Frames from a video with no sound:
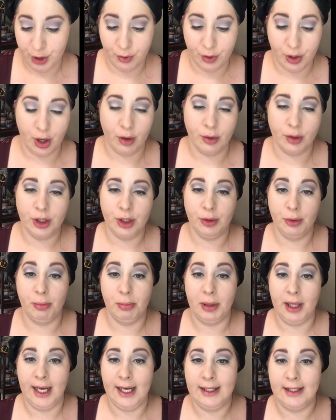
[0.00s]
you go to
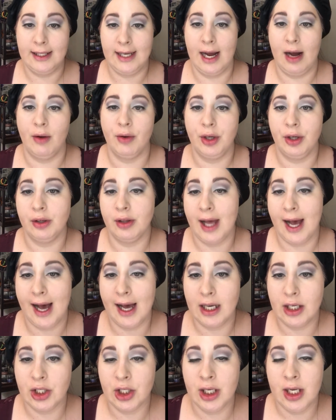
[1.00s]
place down your
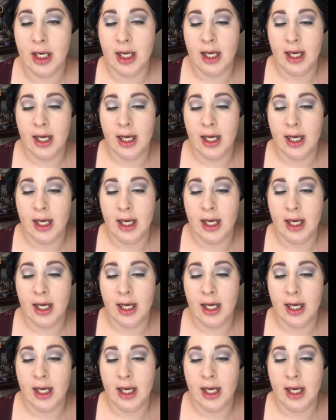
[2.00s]
lash,